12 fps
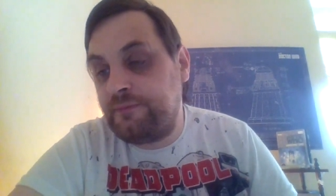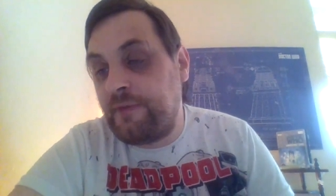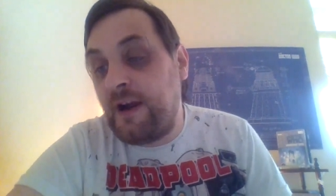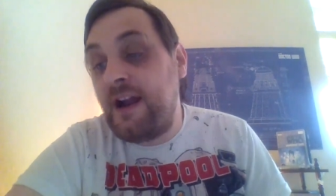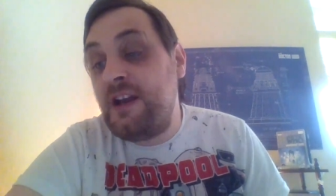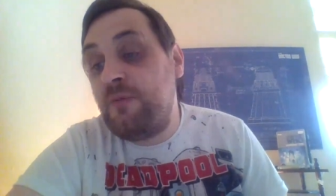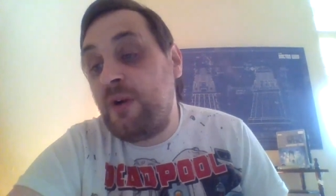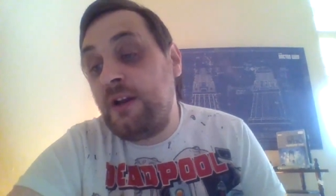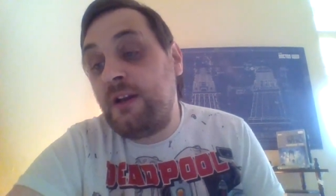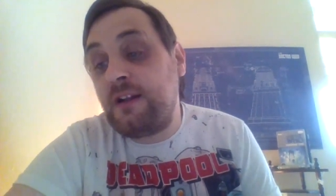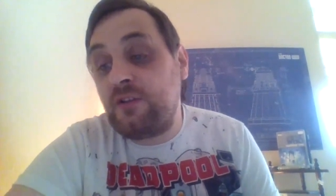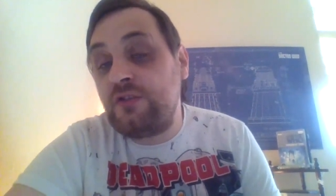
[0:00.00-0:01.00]
for anybody
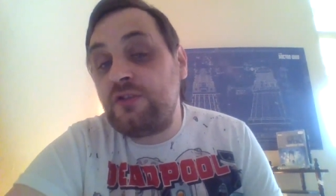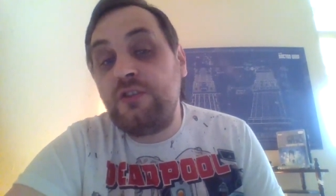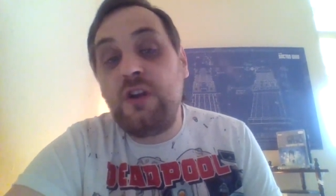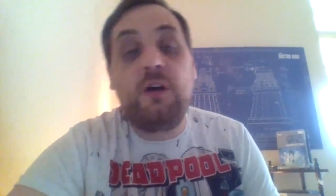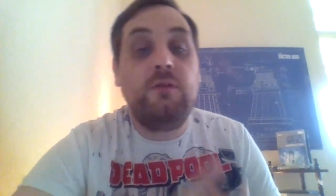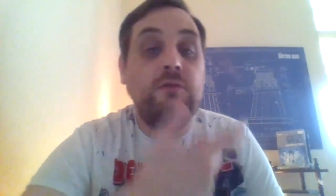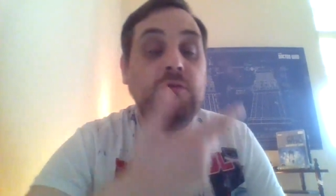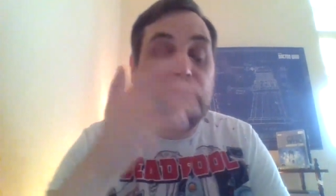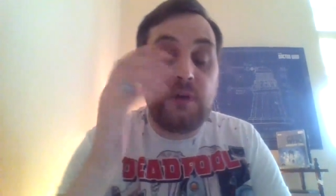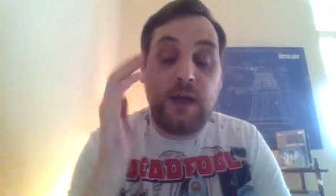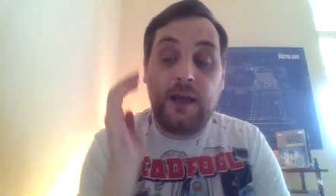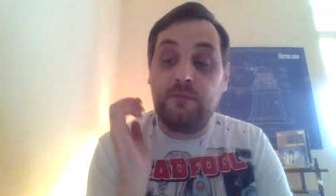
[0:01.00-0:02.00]
that doesn't know,
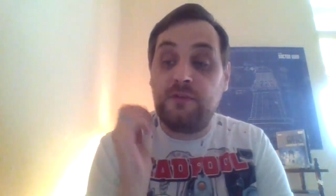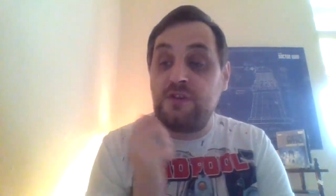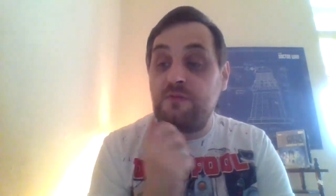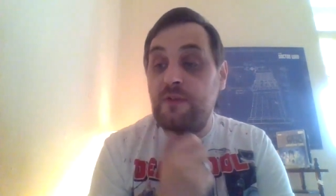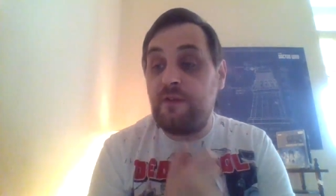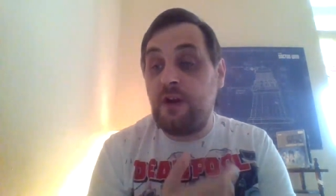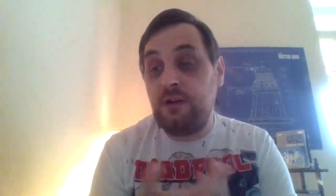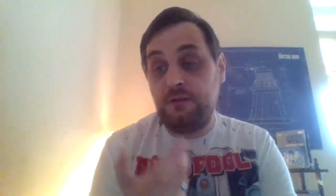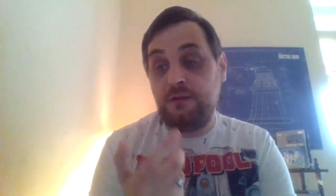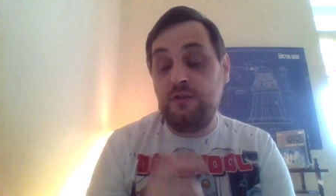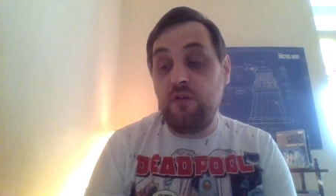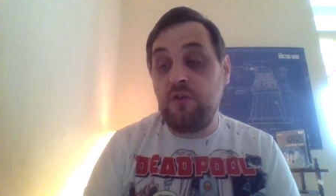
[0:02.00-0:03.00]
because um, we've
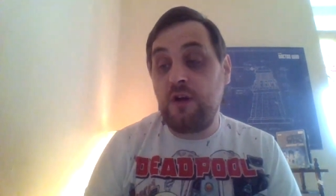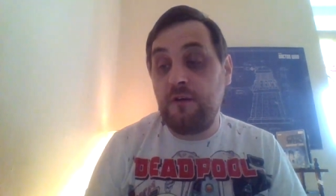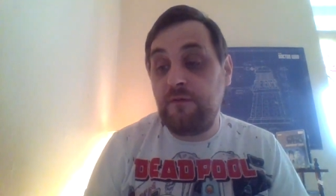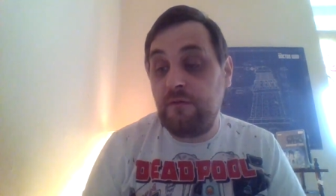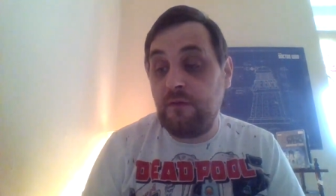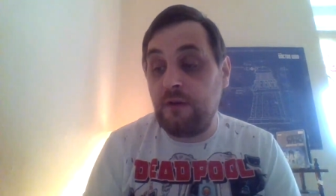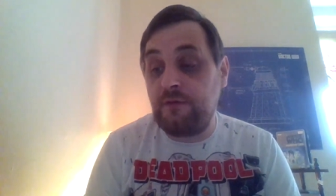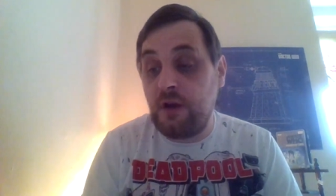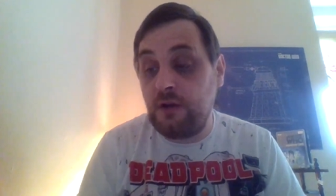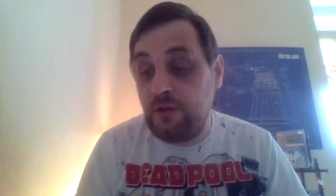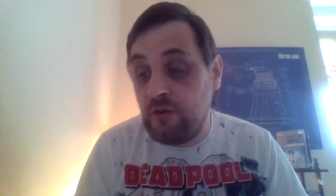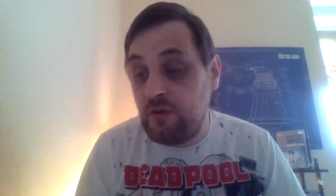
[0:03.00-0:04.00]
got younger, I've
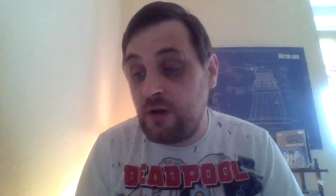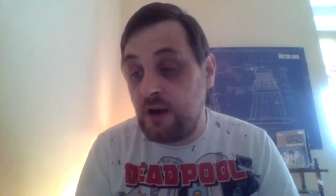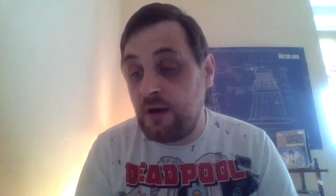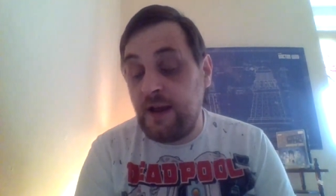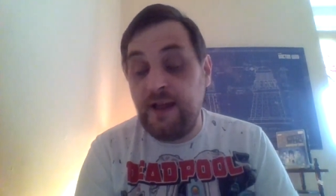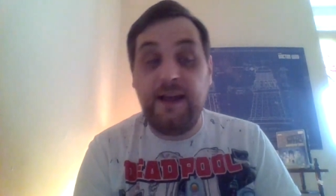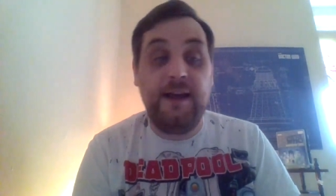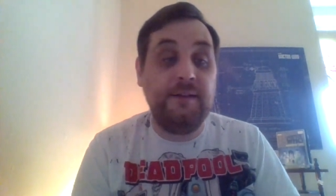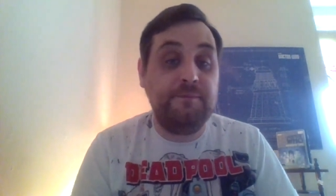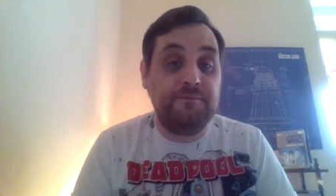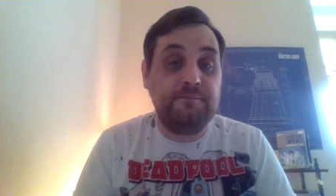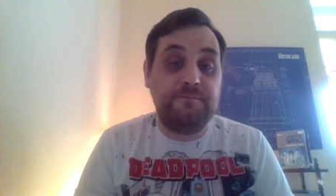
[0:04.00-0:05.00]
got younger
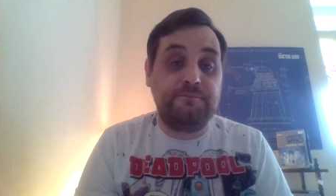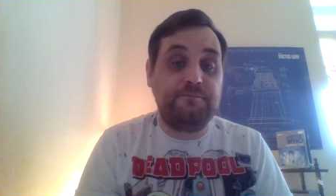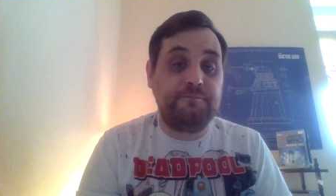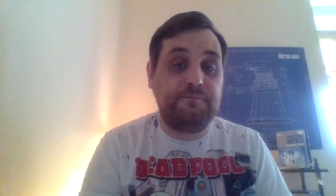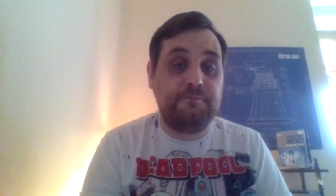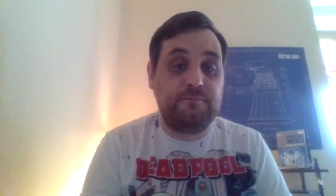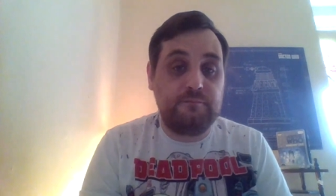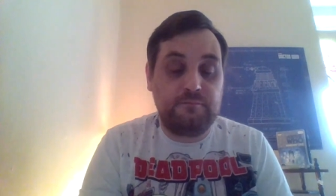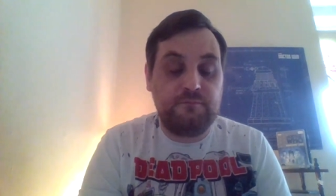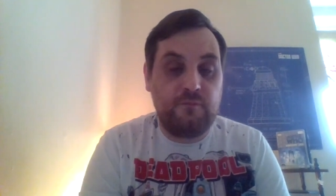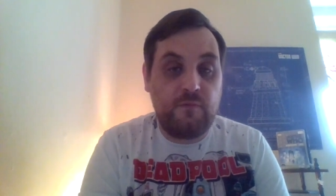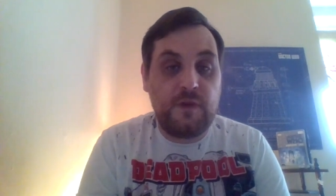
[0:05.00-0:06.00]
uh,
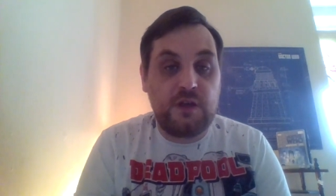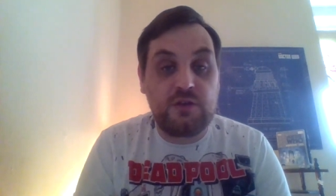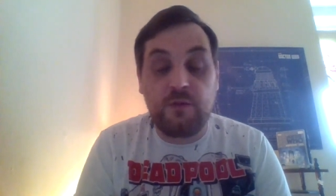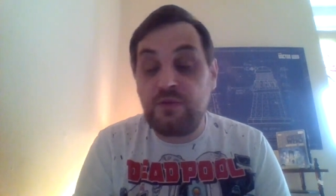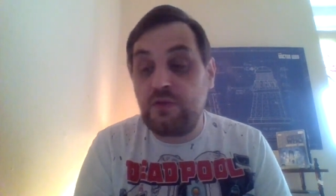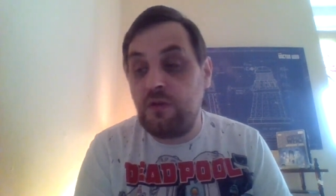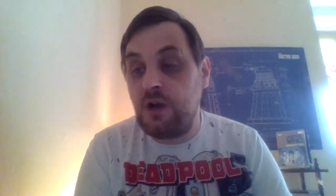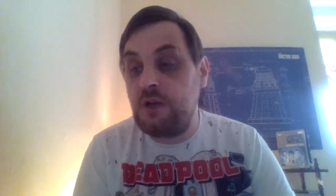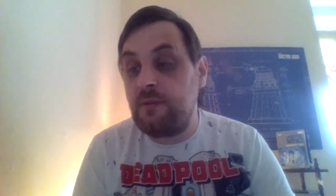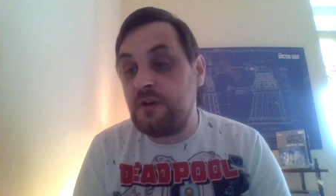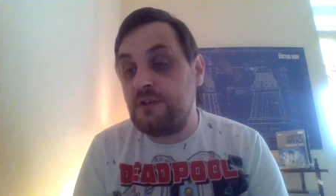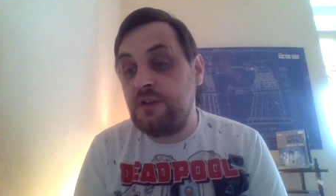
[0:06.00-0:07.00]

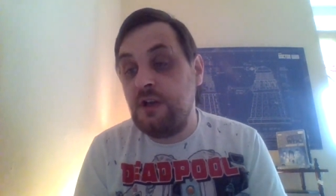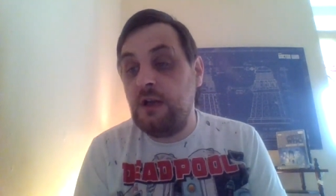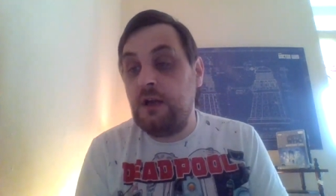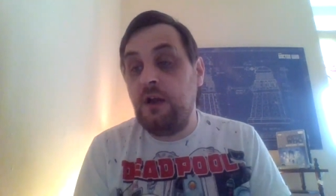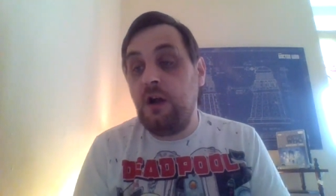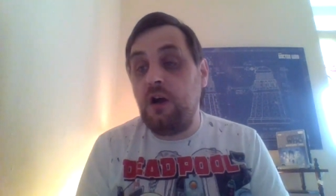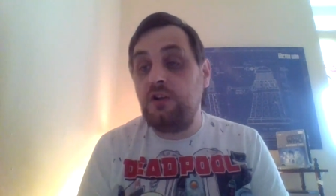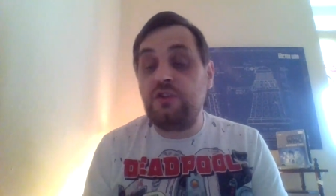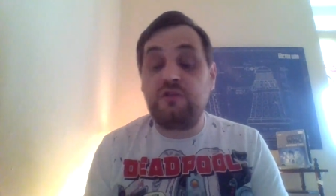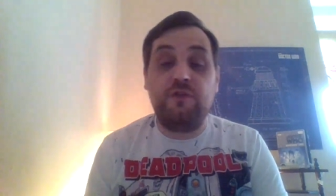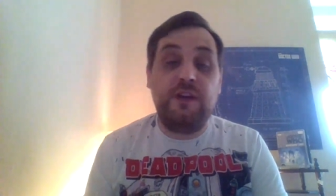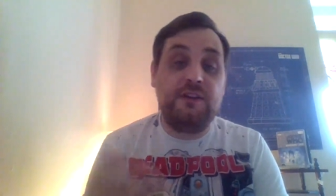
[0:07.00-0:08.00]
subscribers. I'll
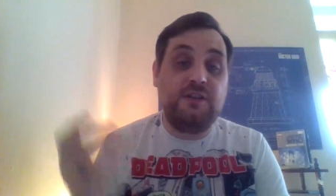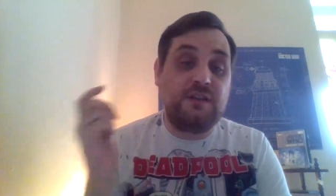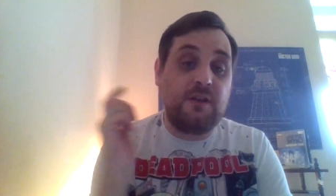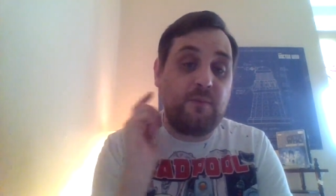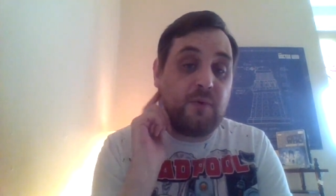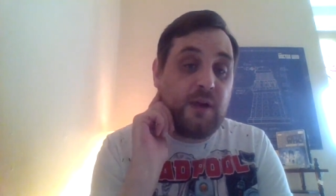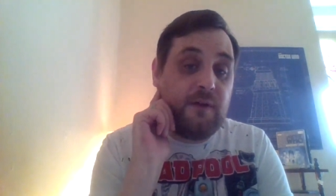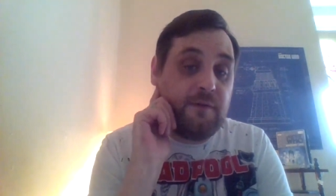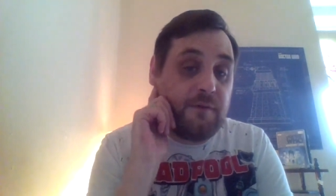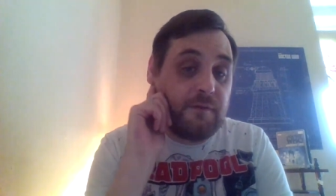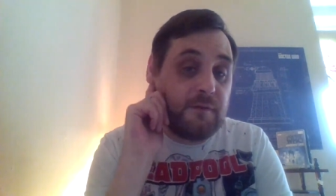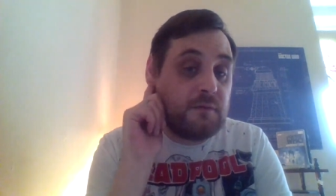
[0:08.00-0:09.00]
just read you a
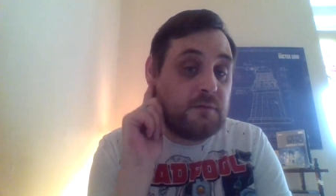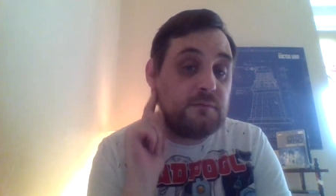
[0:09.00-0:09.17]
brief